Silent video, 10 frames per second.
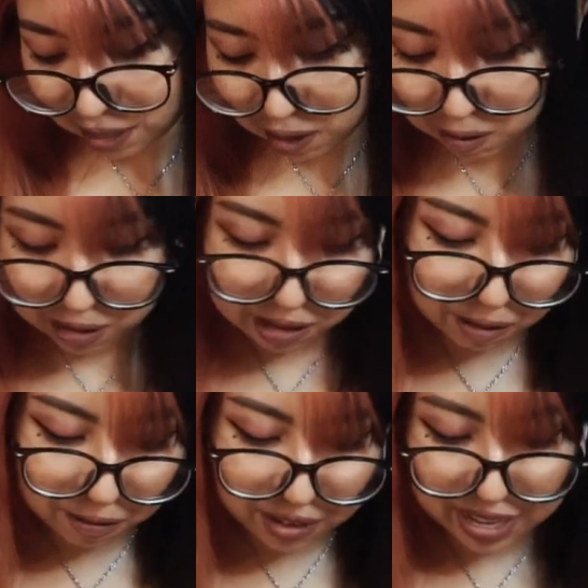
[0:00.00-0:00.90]
the cutest
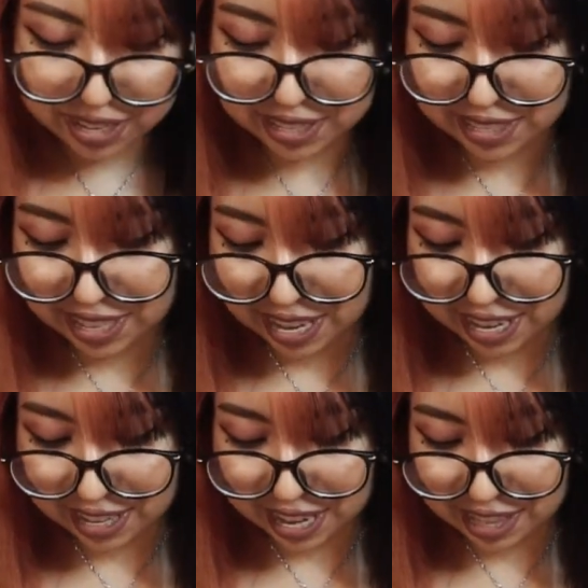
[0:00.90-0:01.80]
little face,
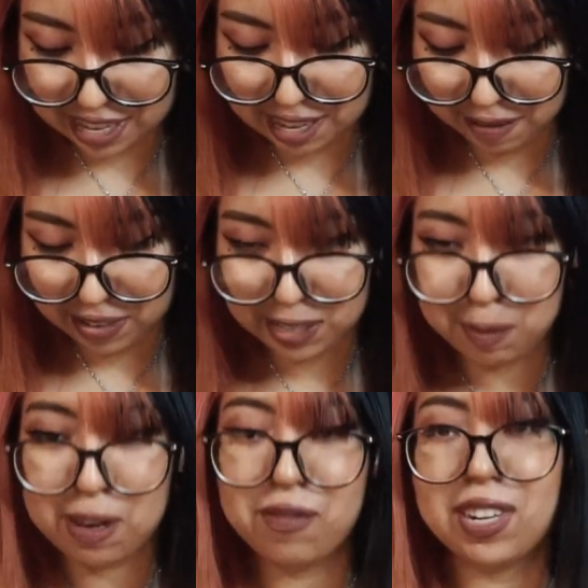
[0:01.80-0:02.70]
and I think it fits
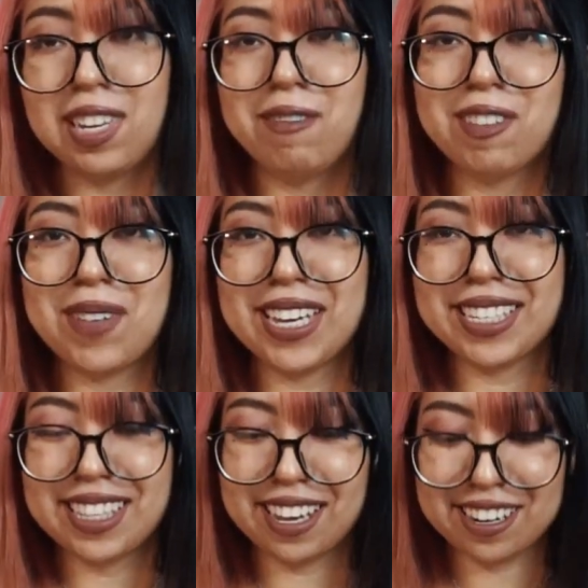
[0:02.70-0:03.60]
perfectly with my
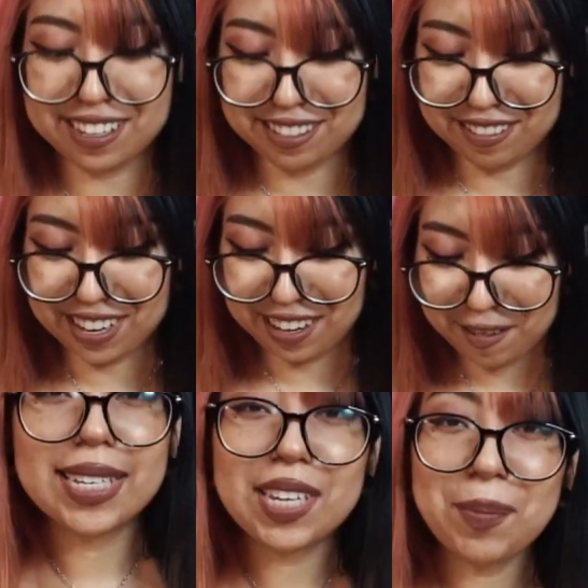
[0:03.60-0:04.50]
aesthetic as
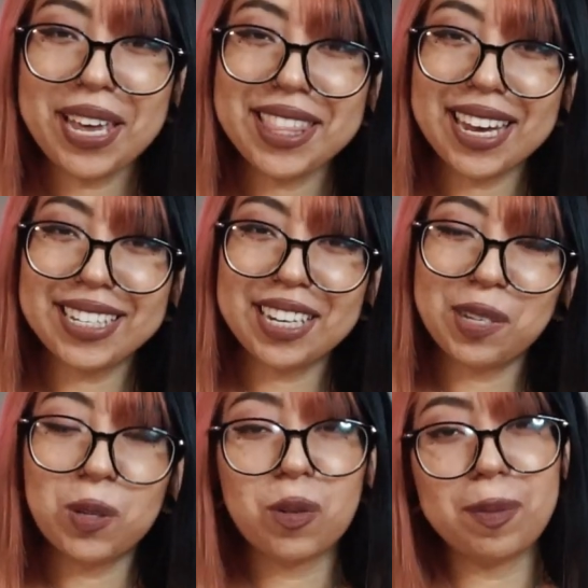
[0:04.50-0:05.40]
well. So my thigh
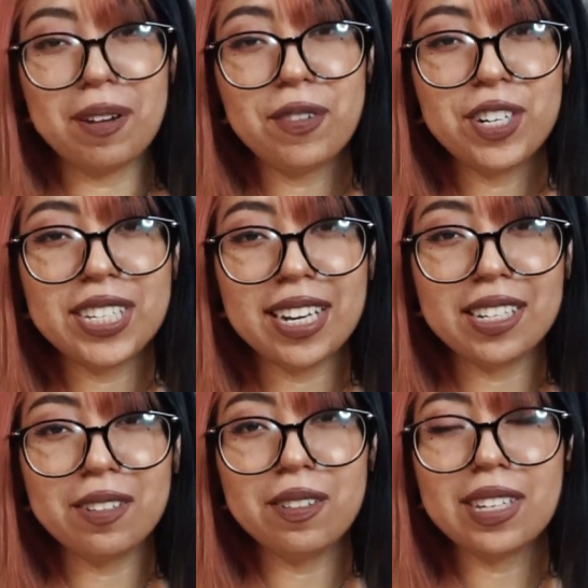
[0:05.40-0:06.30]
tattoos were my first
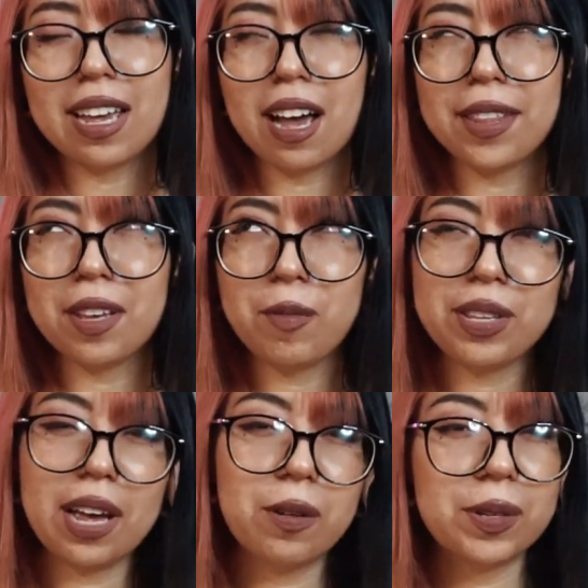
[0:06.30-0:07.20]
tattoos. I got them
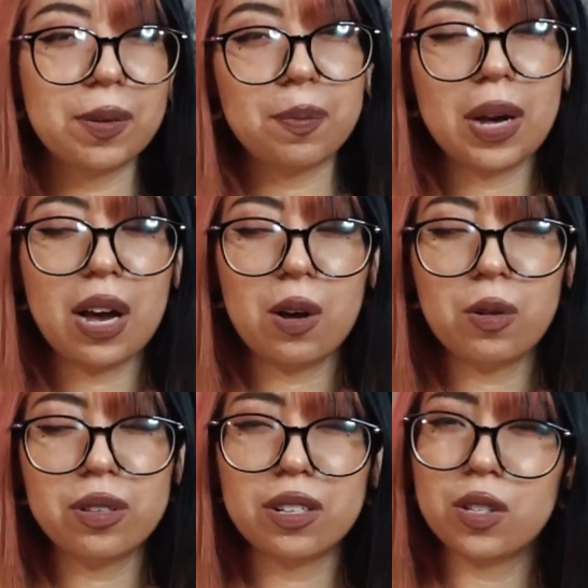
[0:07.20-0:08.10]
when I was
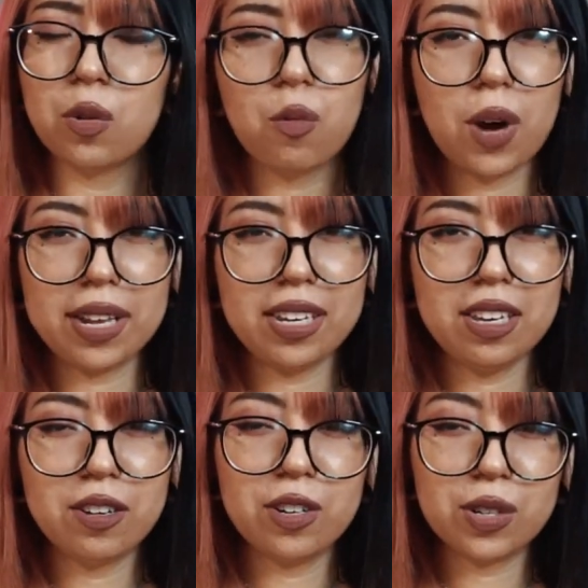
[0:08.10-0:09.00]
about
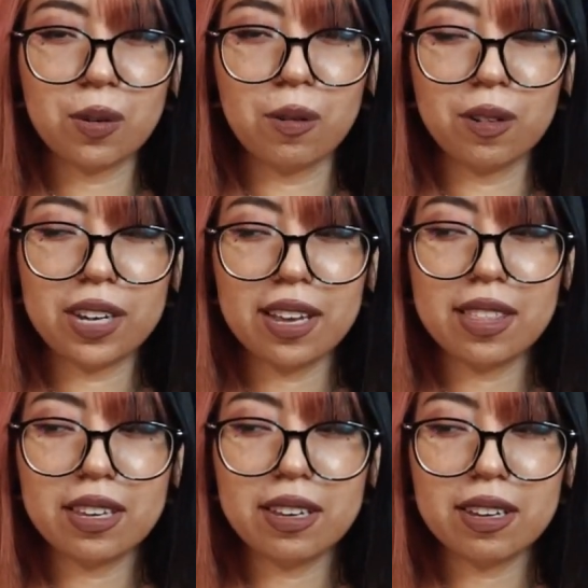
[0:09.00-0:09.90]
20 years old, I
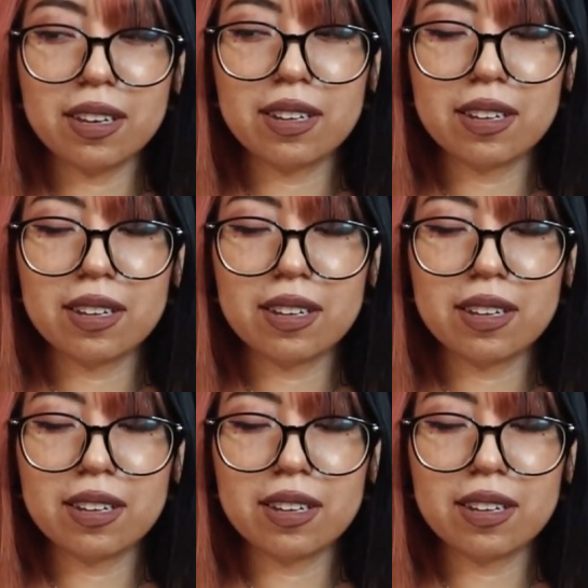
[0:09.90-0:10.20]
think.